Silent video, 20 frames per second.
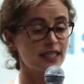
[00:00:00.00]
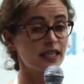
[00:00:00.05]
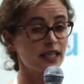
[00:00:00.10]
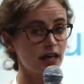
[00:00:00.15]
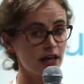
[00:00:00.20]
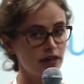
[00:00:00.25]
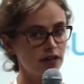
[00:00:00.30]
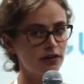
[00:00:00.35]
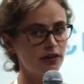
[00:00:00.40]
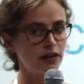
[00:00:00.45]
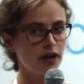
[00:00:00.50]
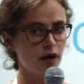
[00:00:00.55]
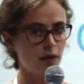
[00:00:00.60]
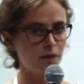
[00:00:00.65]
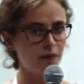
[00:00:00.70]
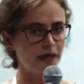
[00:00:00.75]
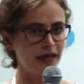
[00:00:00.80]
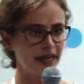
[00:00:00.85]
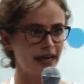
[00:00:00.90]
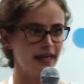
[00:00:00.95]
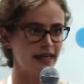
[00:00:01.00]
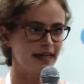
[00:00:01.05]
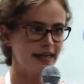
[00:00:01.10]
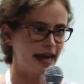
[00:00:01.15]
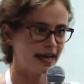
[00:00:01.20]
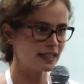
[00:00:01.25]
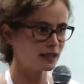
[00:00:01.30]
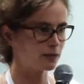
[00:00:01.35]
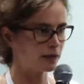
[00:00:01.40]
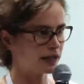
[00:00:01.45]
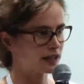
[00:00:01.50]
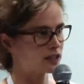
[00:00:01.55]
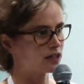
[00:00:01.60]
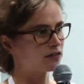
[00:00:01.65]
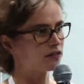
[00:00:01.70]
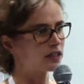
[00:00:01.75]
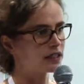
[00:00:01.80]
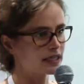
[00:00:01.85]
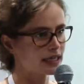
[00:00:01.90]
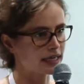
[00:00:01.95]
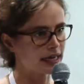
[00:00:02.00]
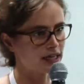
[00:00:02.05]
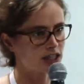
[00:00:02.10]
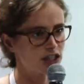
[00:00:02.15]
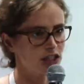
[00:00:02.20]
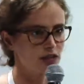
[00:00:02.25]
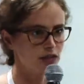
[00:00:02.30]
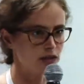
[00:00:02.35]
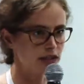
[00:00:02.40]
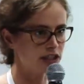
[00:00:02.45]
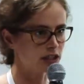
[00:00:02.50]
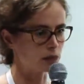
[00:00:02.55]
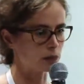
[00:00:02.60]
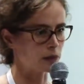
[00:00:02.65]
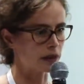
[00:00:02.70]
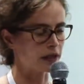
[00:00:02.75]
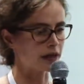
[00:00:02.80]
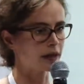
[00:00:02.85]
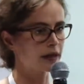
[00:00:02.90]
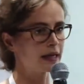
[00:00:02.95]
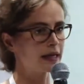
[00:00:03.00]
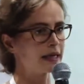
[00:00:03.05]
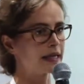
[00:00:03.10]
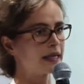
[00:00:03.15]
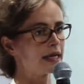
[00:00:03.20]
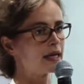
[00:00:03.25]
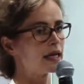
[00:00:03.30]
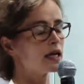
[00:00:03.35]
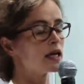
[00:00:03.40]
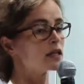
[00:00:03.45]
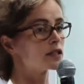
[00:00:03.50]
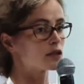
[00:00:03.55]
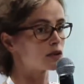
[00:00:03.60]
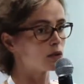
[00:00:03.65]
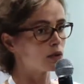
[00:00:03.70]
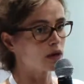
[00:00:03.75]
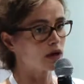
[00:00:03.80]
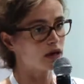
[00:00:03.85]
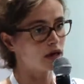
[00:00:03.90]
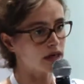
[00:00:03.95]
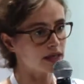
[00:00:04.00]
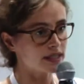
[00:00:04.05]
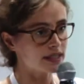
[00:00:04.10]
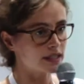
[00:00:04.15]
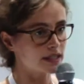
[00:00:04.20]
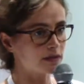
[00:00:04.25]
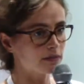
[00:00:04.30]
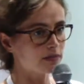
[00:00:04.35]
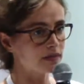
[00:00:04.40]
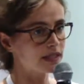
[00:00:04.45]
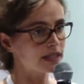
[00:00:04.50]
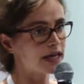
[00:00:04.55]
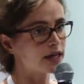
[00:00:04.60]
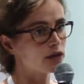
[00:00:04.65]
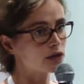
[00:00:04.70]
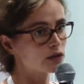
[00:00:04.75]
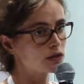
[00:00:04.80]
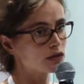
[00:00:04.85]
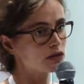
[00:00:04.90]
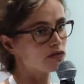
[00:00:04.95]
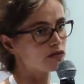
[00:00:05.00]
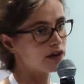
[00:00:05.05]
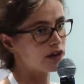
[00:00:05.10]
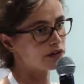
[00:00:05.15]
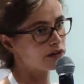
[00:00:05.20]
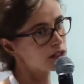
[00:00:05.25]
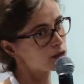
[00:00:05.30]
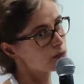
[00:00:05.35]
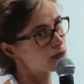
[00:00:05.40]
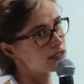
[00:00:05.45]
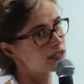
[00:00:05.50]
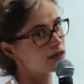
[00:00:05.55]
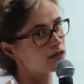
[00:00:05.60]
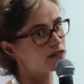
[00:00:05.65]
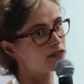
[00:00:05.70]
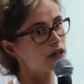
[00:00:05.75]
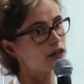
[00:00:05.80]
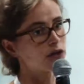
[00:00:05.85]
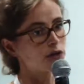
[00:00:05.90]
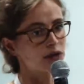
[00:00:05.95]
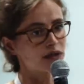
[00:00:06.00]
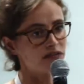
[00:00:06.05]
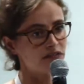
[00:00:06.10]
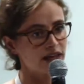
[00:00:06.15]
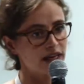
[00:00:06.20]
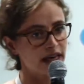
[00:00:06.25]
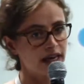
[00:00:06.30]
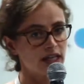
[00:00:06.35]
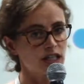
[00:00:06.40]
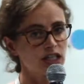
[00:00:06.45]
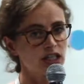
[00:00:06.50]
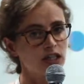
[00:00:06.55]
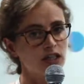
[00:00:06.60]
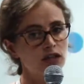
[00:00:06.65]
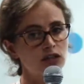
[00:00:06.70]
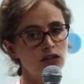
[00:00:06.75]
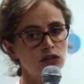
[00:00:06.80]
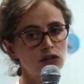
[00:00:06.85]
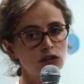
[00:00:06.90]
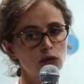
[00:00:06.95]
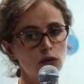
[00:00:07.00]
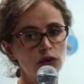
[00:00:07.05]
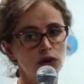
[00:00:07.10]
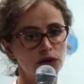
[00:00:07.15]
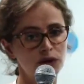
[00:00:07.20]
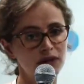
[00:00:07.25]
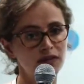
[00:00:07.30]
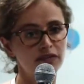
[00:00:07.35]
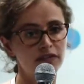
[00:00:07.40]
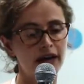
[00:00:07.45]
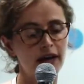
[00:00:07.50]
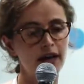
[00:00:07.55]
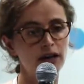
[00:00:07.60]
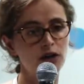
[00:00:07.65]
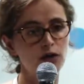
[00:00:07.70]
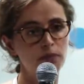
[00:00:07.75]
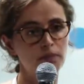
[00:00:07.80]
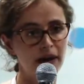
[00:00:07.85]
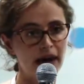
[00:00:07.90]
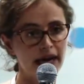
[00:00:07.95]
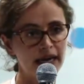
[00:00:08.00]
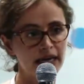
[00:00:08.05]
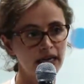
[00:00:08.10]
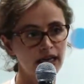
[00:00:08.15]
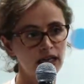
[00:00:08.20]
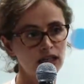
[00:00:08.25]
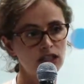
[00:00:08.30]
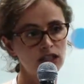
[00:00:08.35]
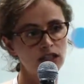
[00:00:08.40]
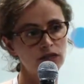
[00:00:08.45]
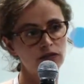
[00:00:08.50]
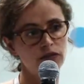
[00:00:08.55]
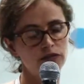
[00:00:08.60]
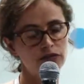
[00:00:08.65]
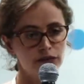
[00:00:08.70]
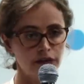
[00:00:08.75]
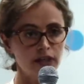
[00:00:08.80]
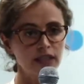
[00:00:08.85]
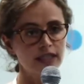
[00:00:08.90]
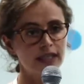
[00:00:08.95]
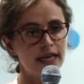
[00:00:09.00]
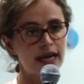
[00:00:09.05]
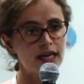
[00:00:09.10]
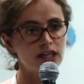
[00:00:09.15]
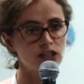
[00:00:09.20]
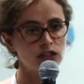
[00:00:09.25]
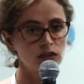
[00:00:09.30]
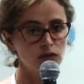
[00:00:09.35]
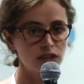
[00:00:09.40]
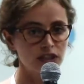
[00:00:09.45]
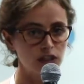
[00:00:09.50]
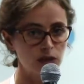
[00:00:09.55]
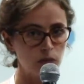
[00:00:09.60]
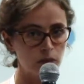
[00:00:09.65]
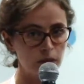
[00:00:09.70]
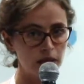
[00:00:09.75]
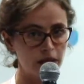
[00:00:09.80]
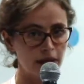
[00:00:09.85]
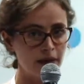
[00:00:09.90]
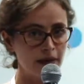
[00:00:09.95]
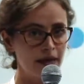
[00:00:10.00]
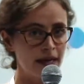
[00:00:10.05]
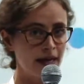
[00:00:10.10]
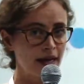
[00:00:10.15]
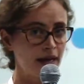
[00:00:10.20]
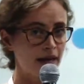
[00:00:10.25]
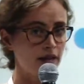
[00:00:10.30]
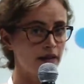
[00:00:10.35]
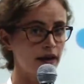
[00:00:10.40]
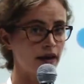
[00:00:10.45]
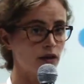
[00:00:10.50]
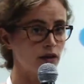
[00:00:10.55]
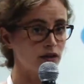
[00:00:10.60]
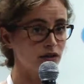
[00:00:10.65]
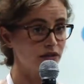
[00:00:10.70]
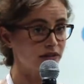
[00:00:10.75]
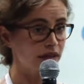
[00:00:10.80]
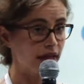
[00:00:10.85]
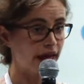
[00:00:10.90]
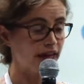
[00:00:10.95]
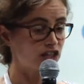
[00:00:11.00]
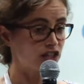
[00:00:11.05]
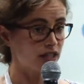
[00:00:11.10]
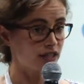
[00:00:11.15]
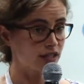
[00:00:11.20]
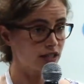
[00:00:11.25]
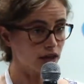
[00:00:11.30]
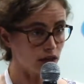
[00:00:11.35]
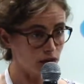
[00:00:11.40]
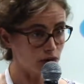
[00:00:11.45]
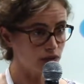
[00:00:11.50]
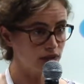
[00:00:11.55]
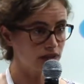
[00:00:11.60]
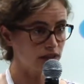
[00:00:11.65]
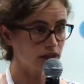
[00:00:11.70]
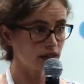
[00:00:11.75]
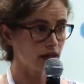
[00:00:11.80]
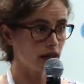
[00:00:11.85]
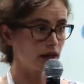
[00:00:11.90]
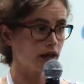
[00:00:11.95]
another complicated aspect of international shipping. So customs, they use a very specific codification to codify your package for international shipping. They are called HS codes.